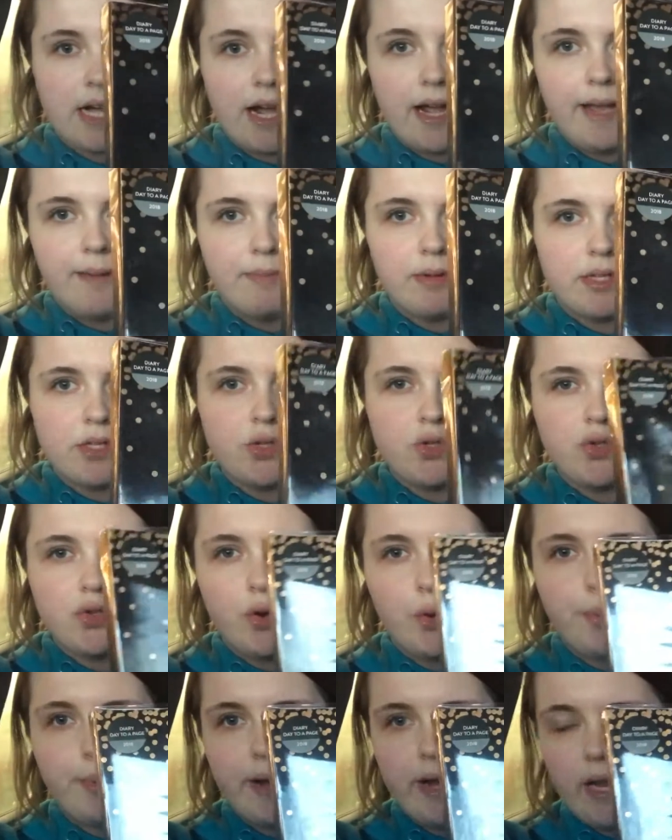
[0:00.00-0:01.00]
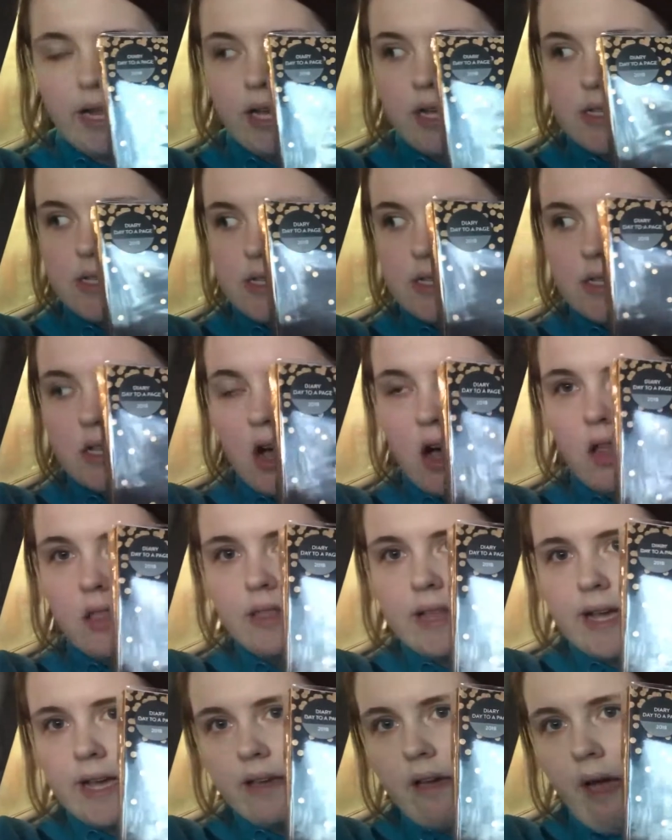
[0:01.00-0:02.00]
diary, but it's so pretty because it's got
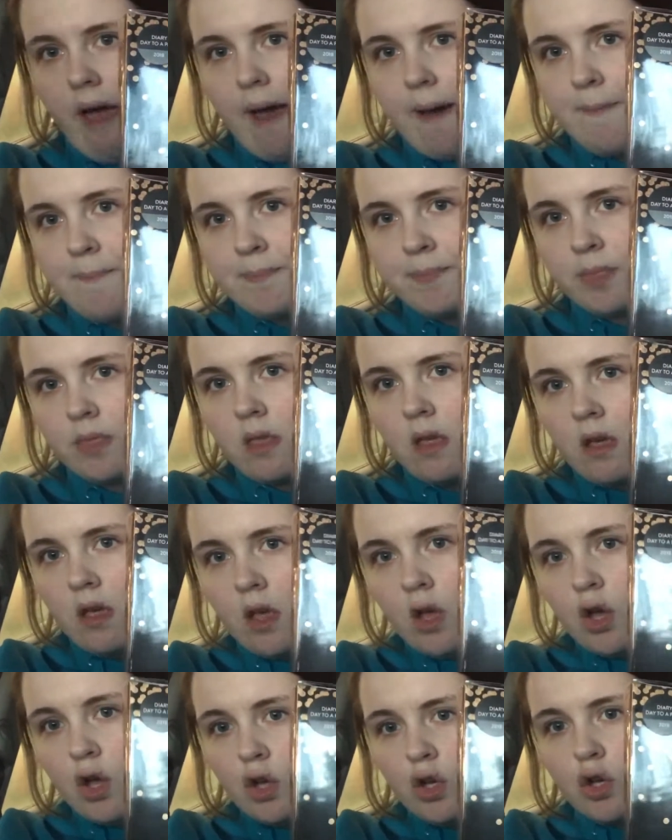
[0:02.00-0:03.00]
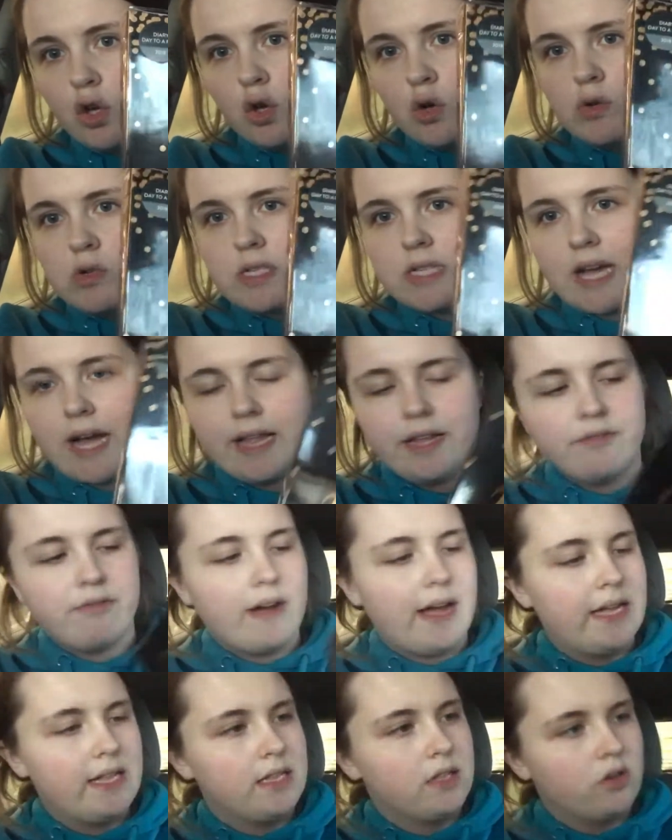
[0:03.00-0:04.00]
gold kind of
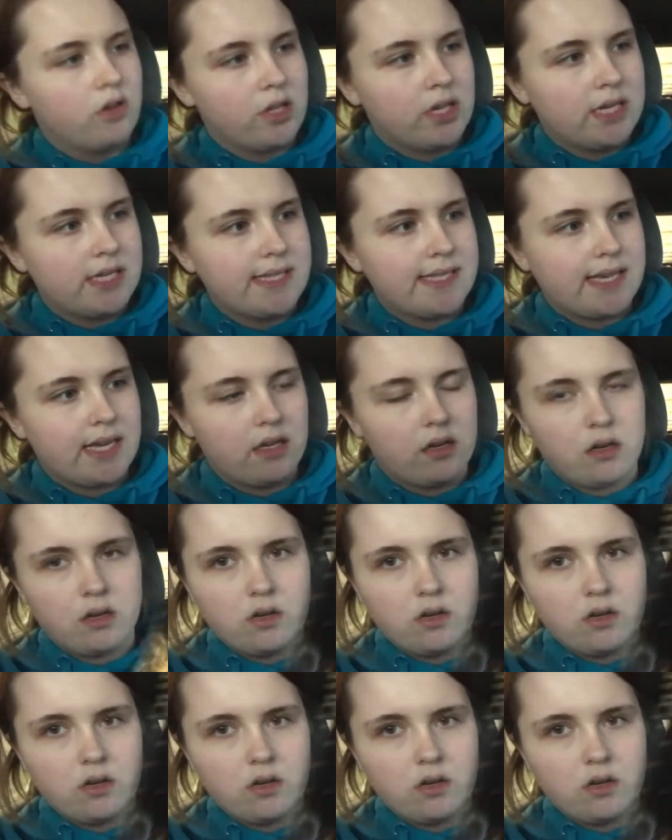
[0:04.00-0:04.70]
writing on it and